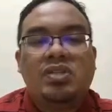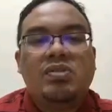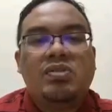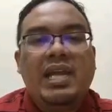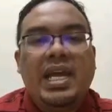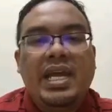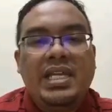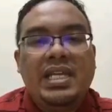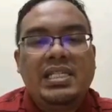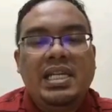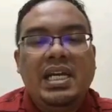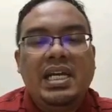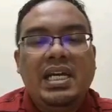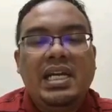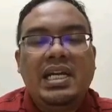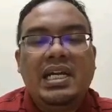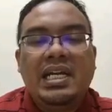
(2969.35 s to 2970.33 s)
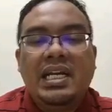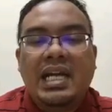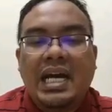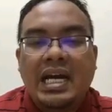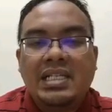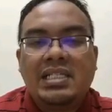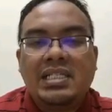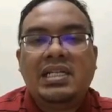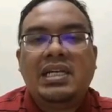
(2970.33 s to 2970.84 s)
So that is the
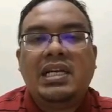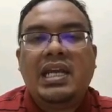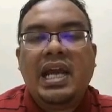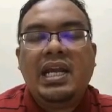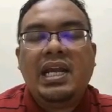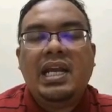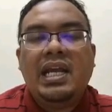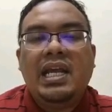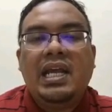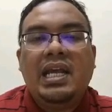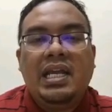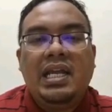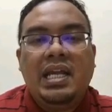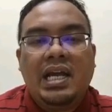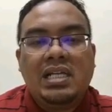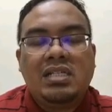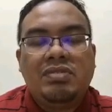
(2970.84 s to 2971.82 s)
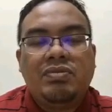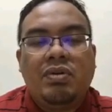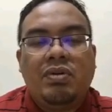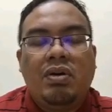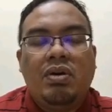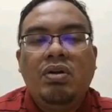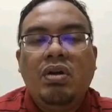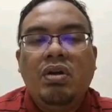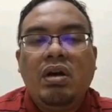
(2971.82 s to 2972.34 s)
answer that they asked
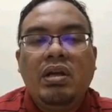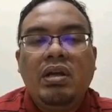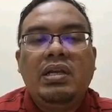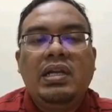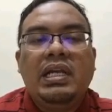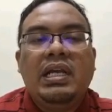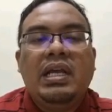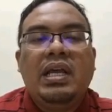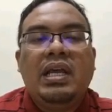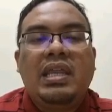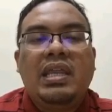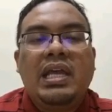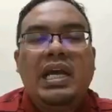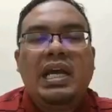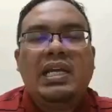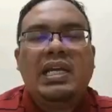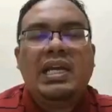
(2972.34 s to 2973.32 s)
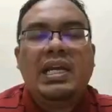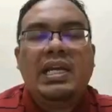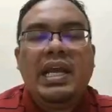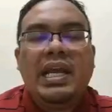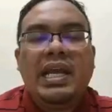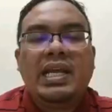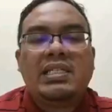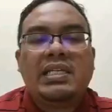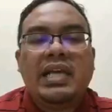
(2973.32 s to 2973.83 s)
for, not that the
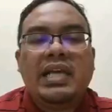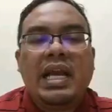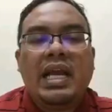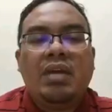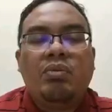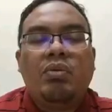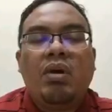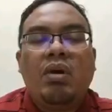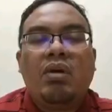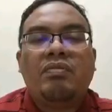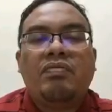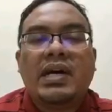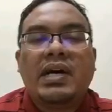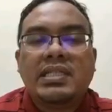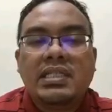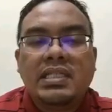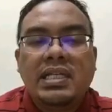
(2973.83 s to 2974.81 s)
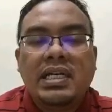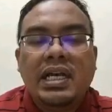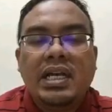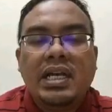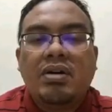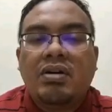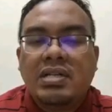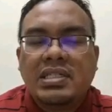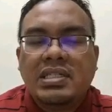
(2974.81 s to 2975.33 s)
legs can walk faster
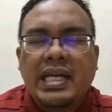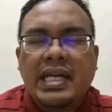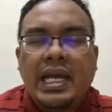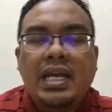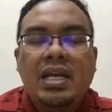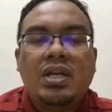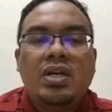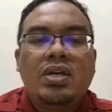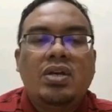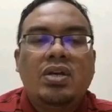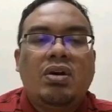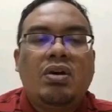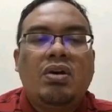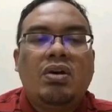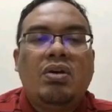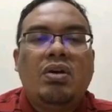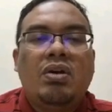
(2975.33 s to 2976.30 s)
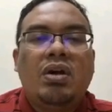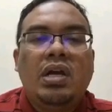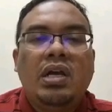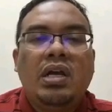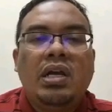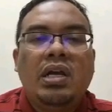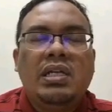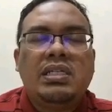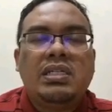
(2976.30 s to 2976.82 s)
in the hot sand, or
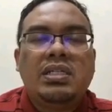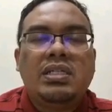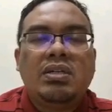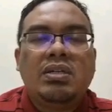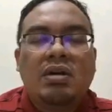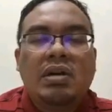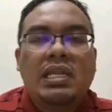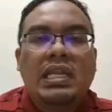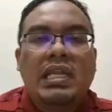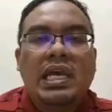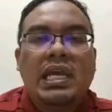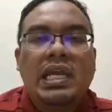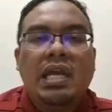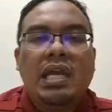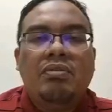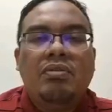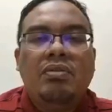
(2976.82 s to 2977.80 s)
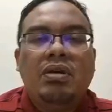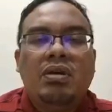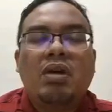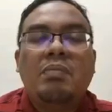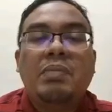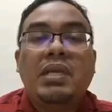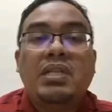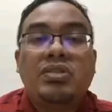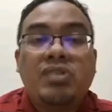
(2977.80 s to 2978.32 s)
is not that it will
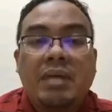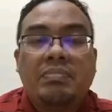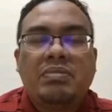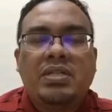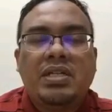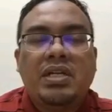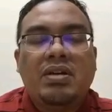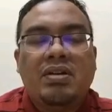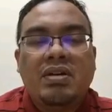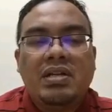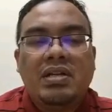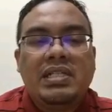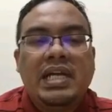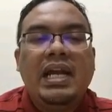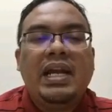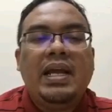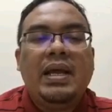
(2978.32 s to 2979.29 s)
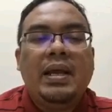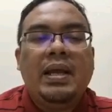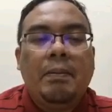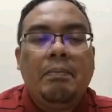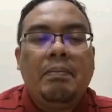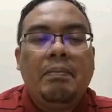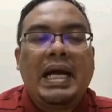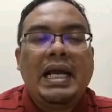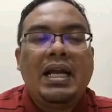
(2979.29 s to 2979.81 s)
not be trapped in the hot sand,
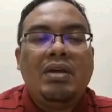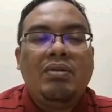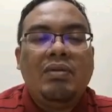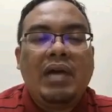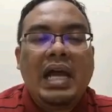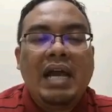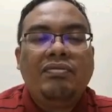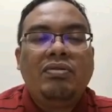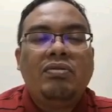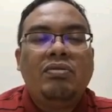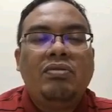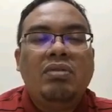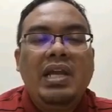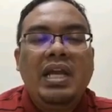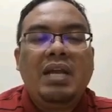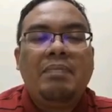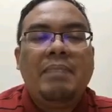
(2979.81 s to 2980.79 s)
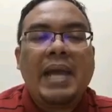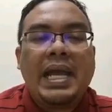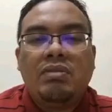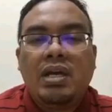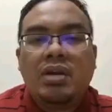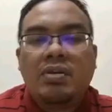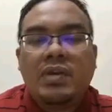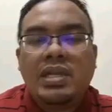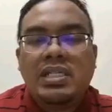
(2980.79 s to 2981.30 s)
but you have to link
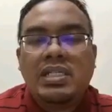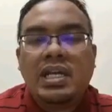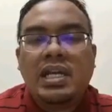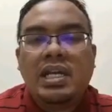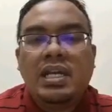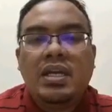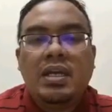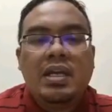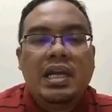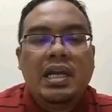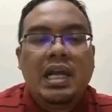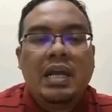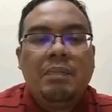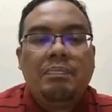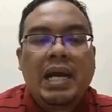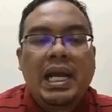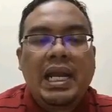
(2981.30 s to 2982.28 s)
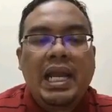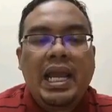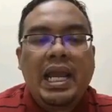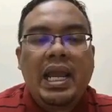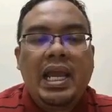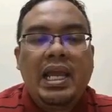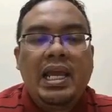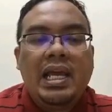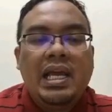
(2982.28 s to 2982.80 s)
back the question in part
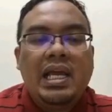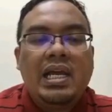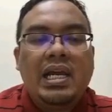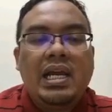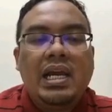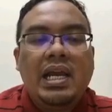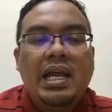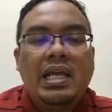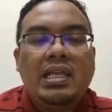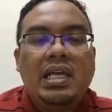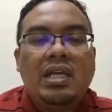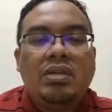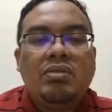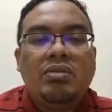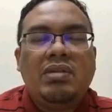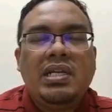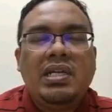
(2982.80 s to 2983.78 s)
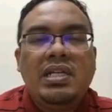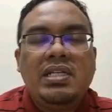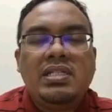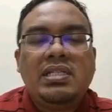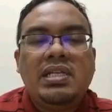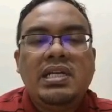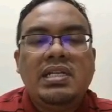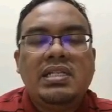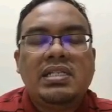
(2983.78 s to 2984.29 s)
A related to the
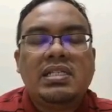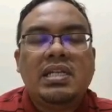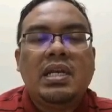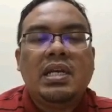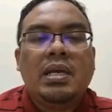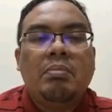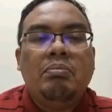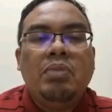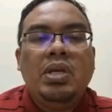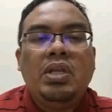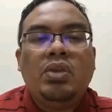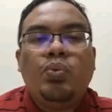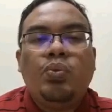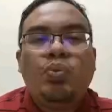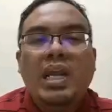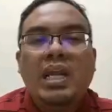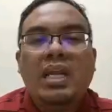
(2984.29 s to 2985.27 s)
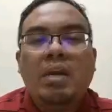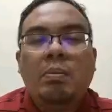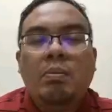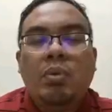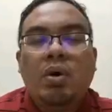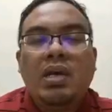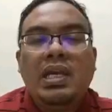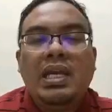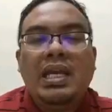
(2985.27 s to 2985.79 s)
distance between the
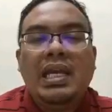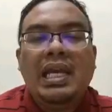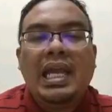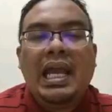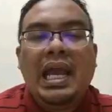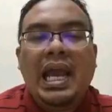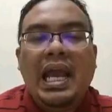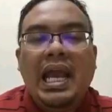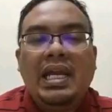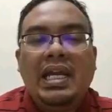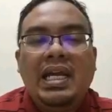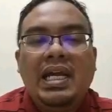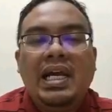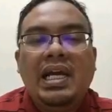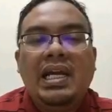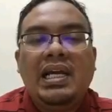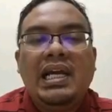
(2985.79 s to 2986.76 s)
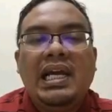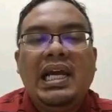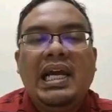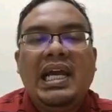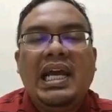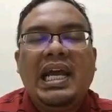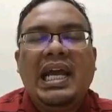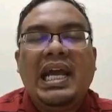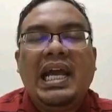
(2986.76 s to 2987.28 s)
body and the
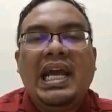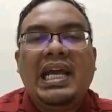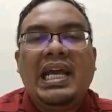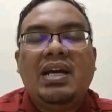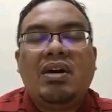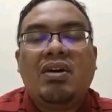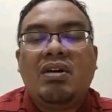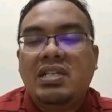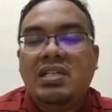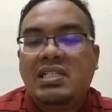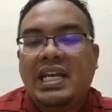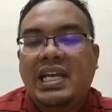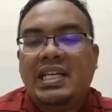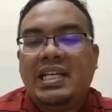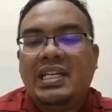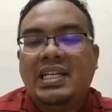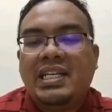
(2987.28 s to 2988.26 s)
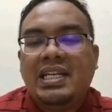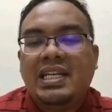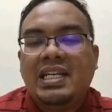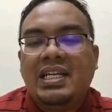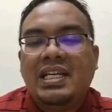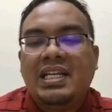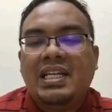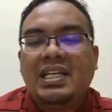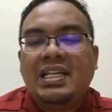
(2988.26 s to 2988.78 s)
hot sand.
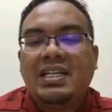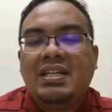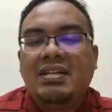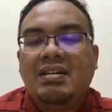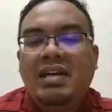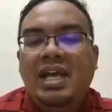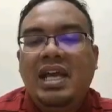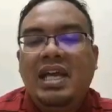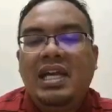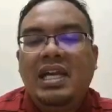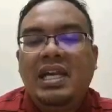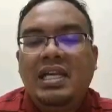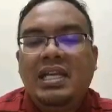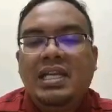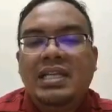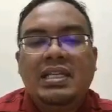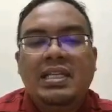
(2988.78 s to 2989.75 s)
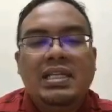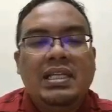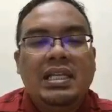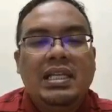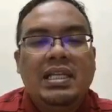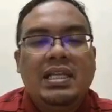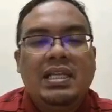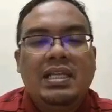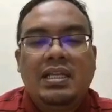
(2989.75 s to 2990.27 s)
Okay?
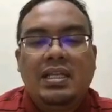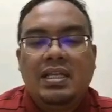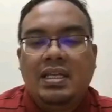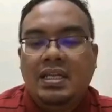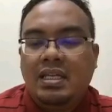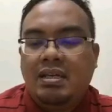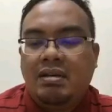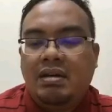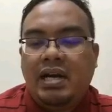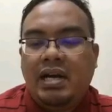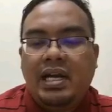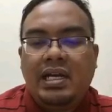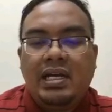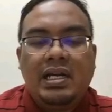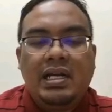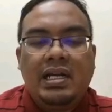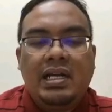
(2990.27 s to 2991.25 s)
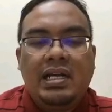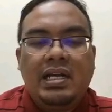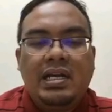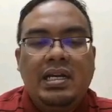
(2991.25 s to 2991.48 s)
All right.